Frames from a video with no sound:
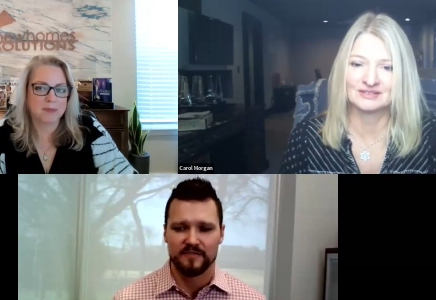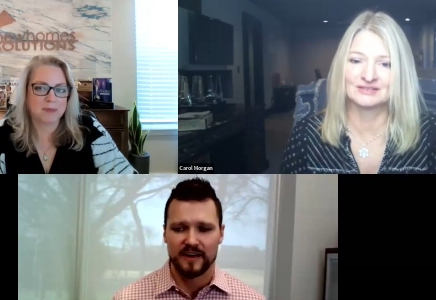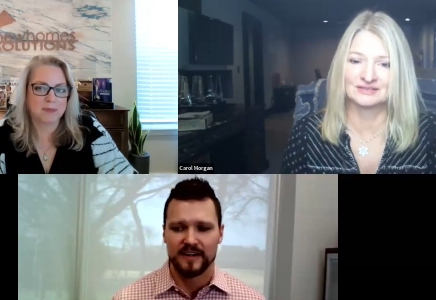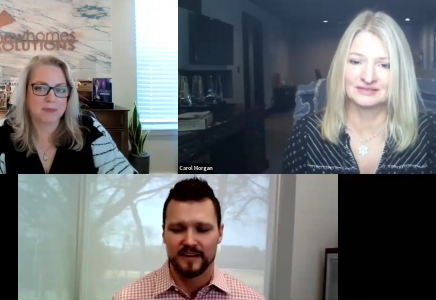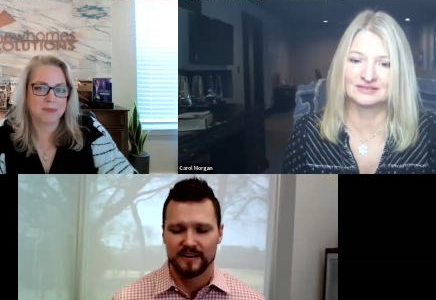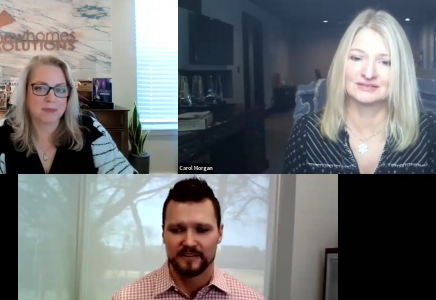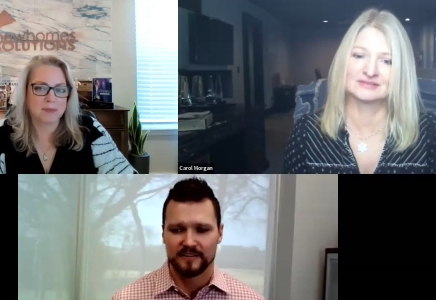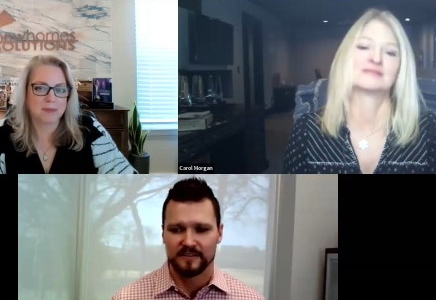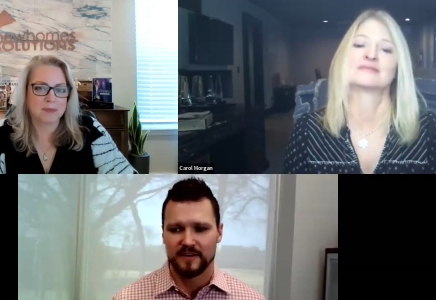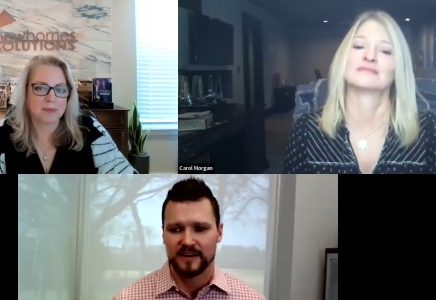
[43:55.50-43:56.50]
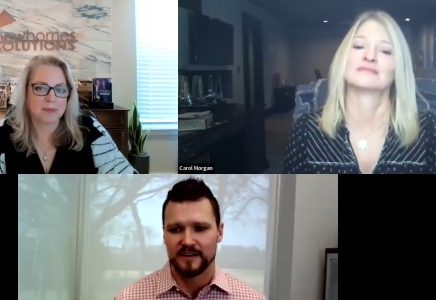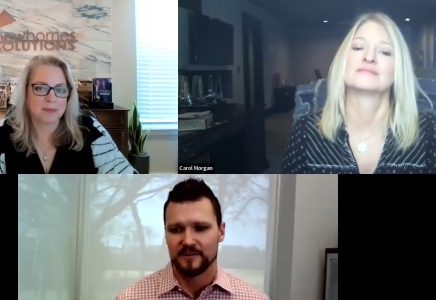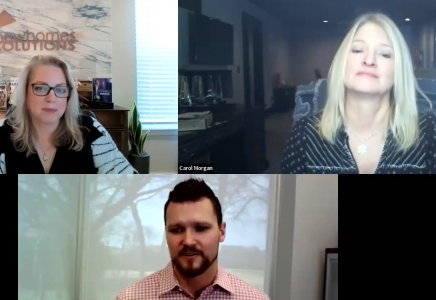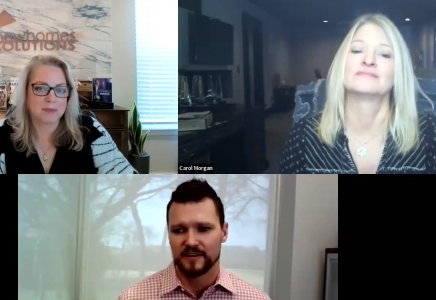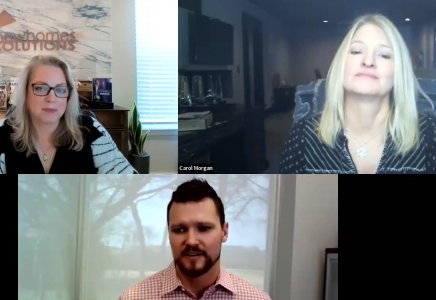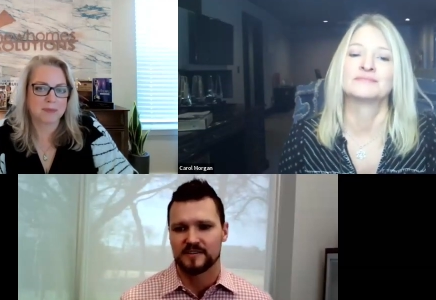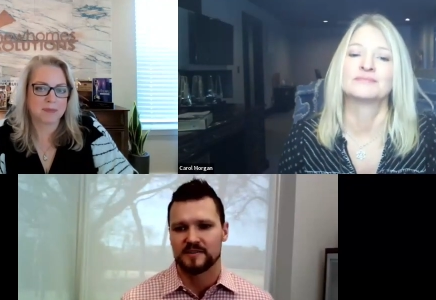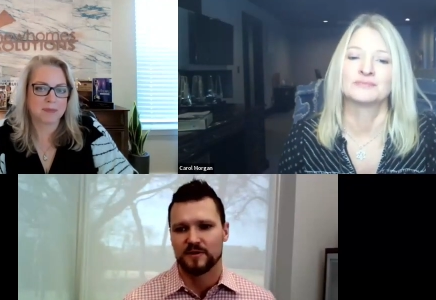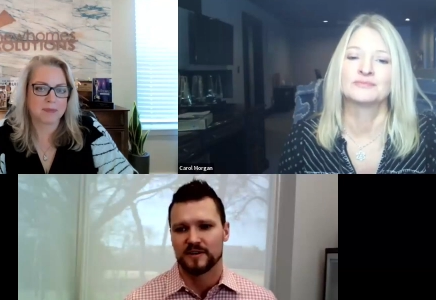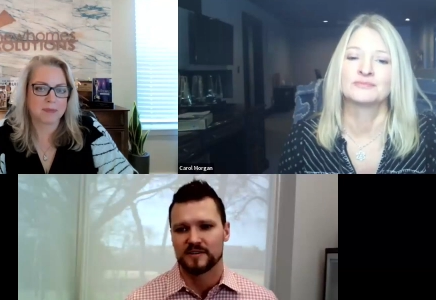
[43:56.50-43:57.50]
Speaker 1: defining defining your
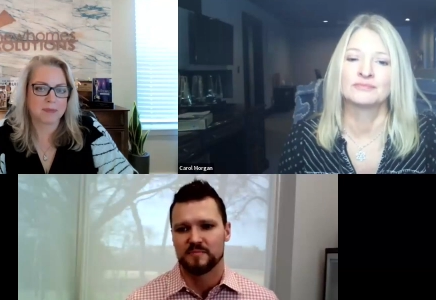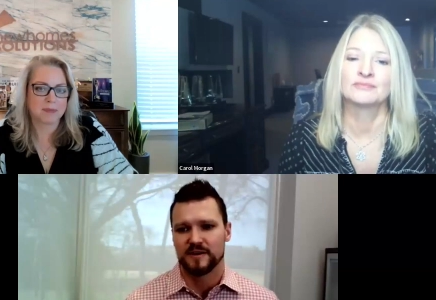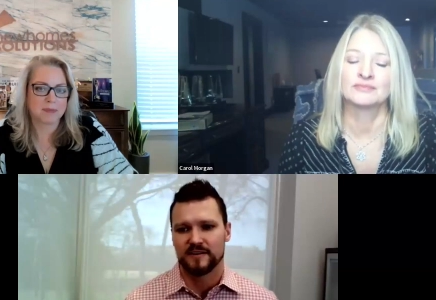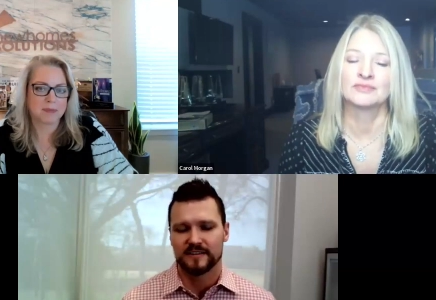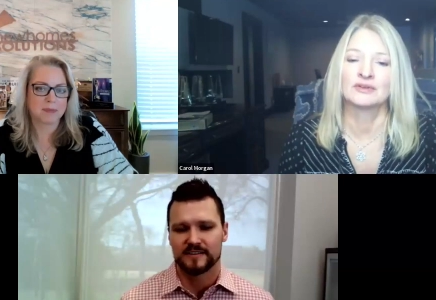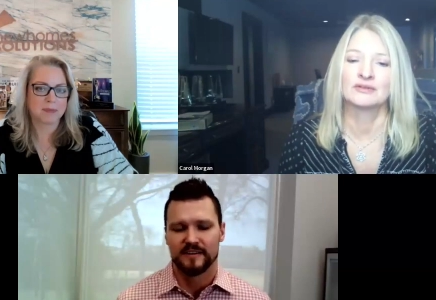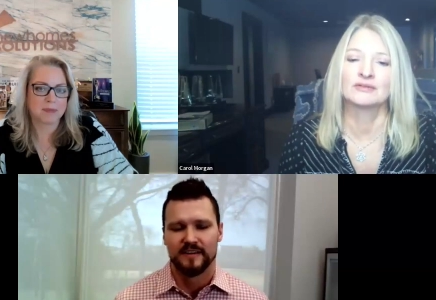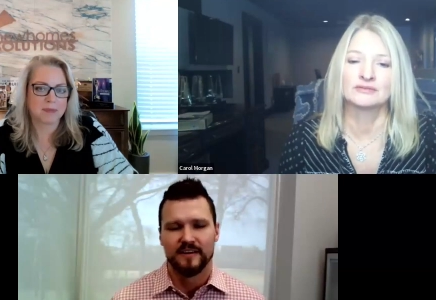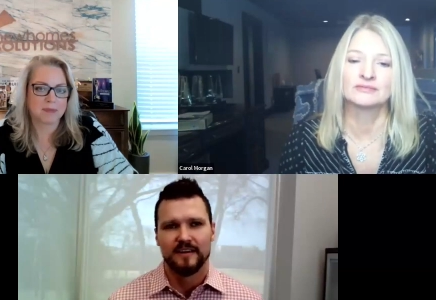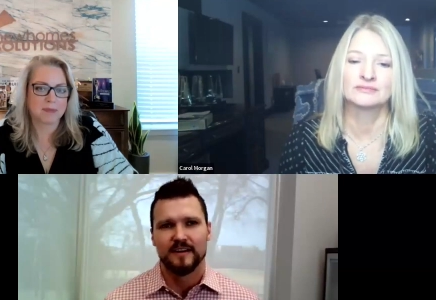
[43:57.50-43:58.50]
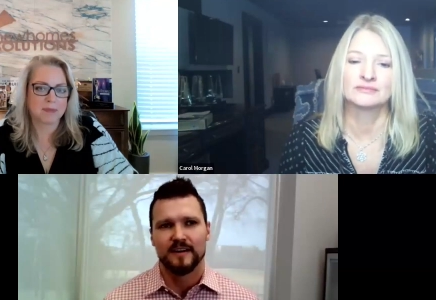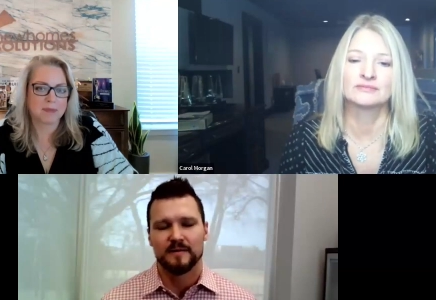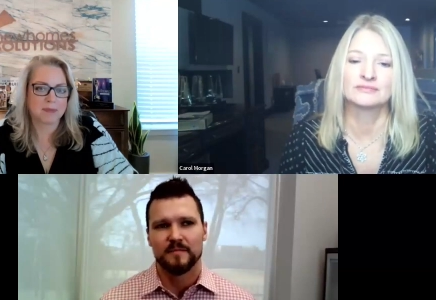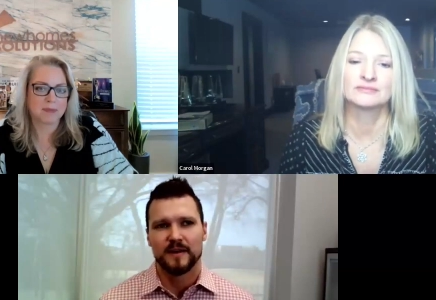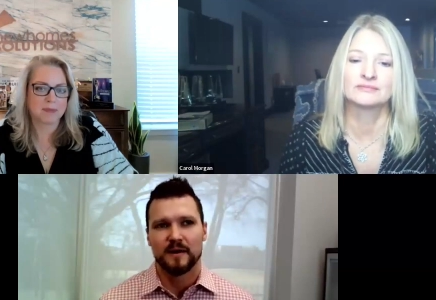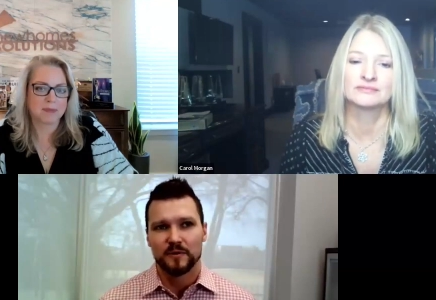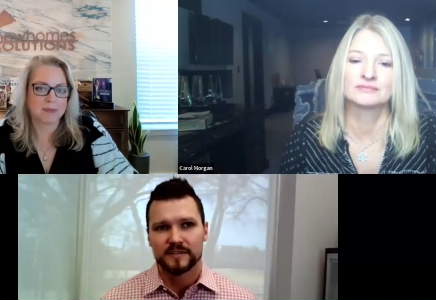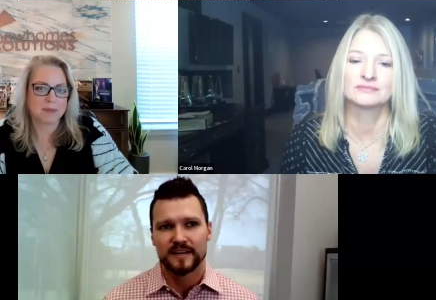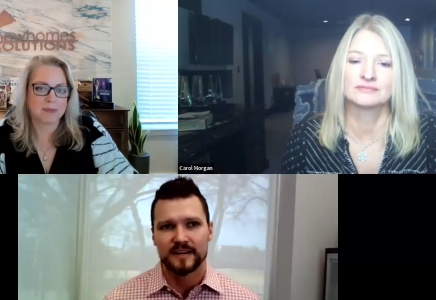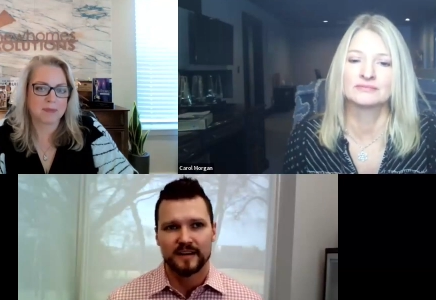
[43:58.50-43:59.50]
customer experience. Um, and I will
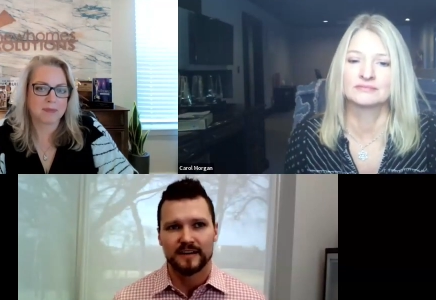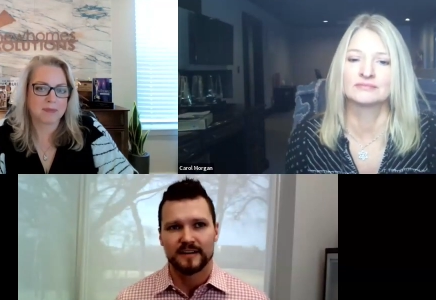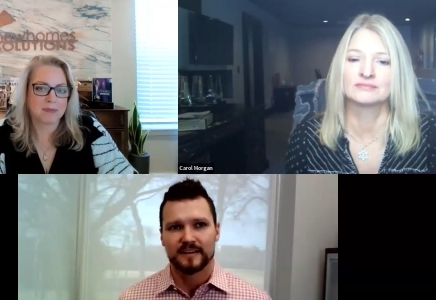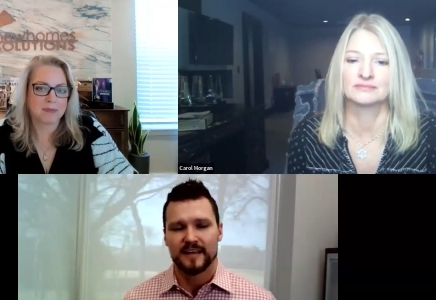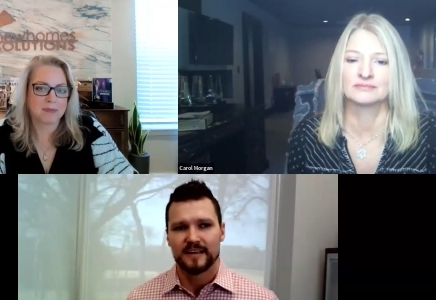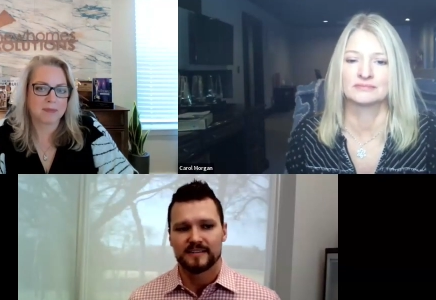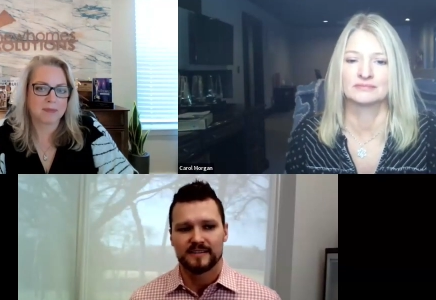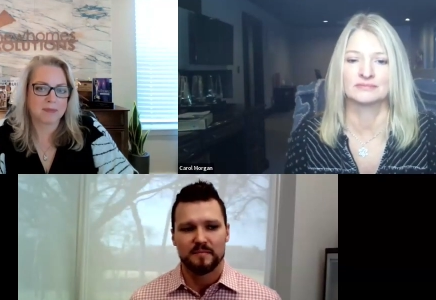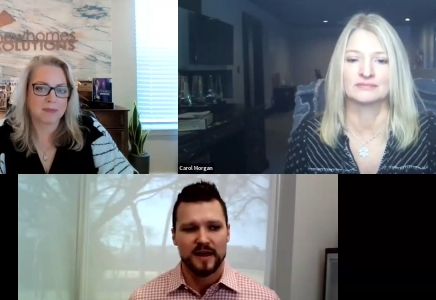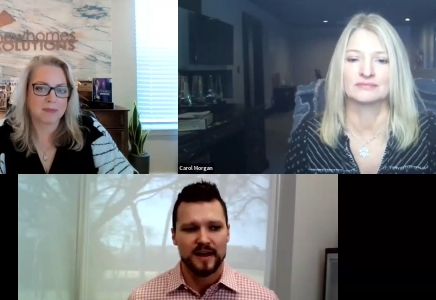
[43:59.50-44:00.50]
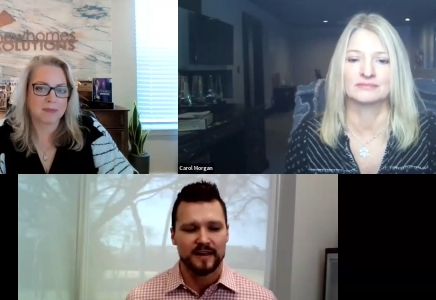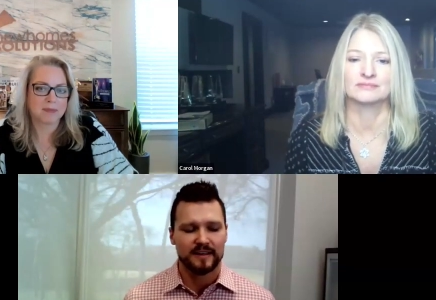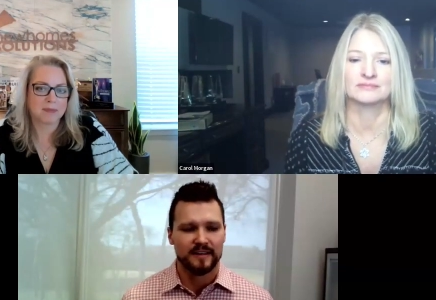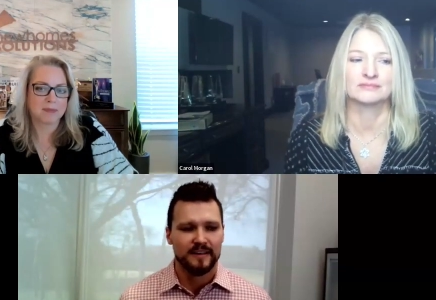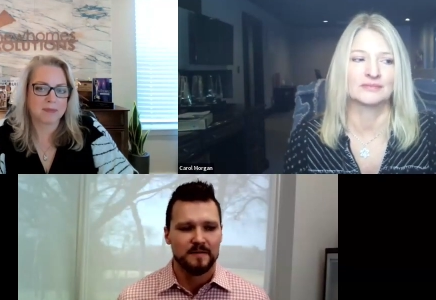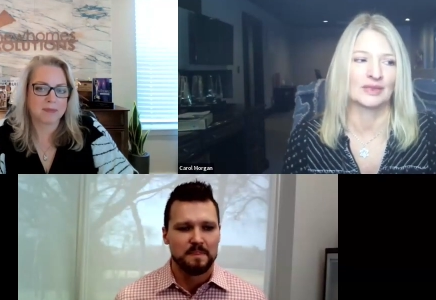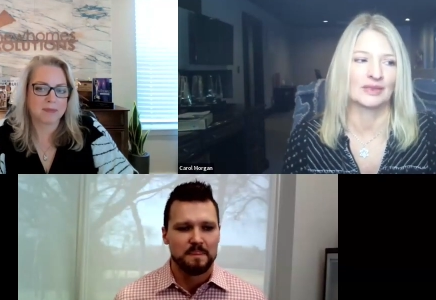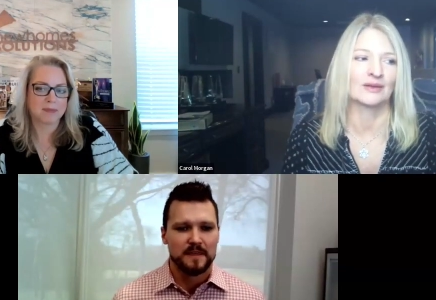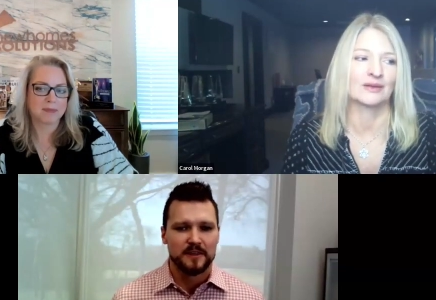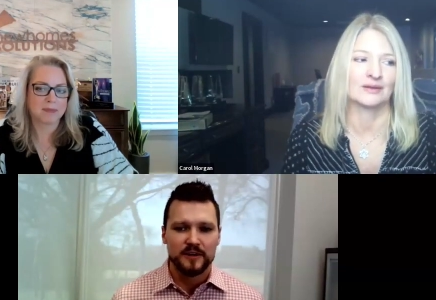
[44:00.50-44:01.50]
say, kind of to take a step back,
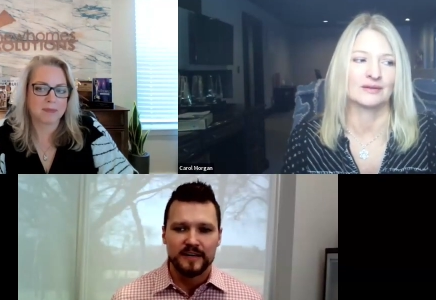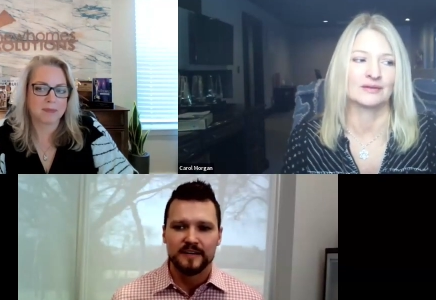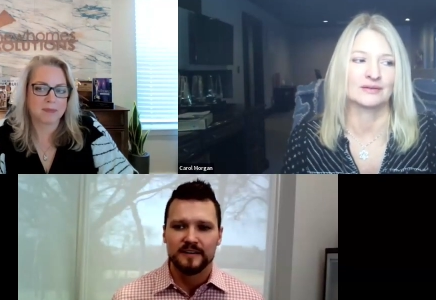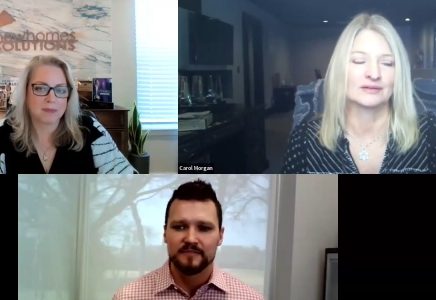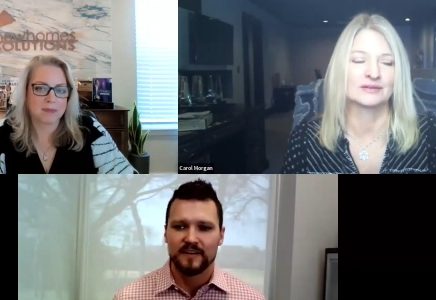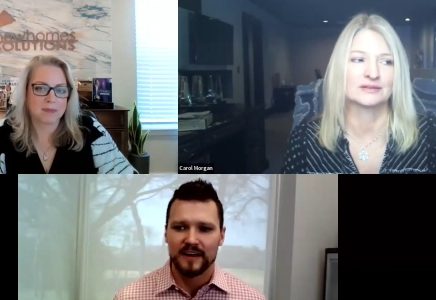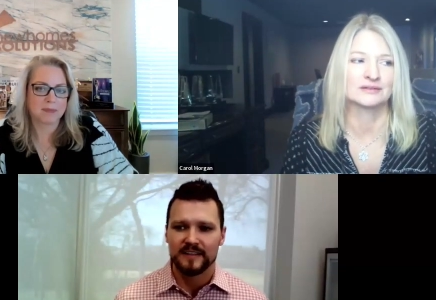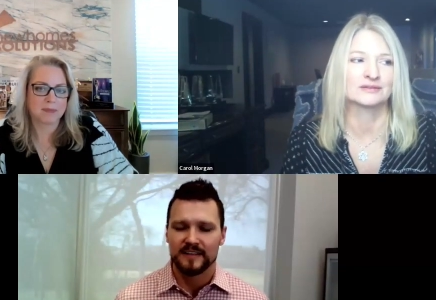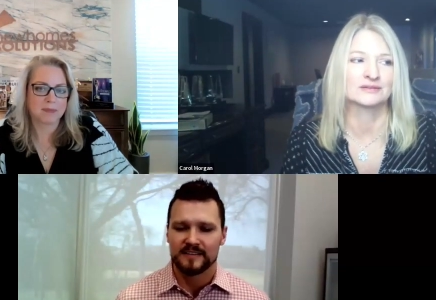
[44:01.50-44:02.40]
you need to define